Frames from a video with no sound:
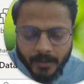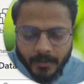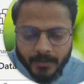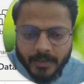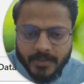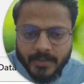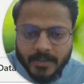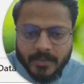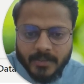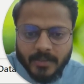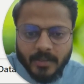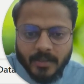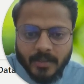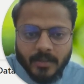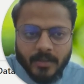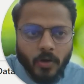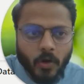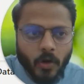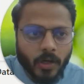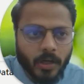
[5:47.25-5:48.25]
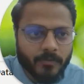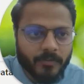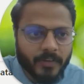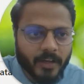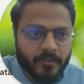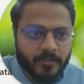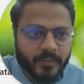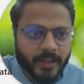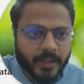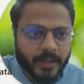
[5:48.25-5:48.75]
this is the column we
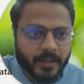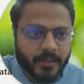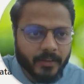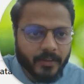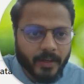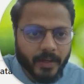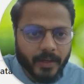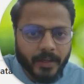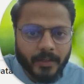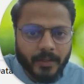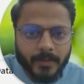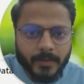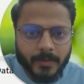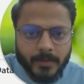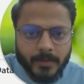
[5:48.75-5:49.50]
have taken, right?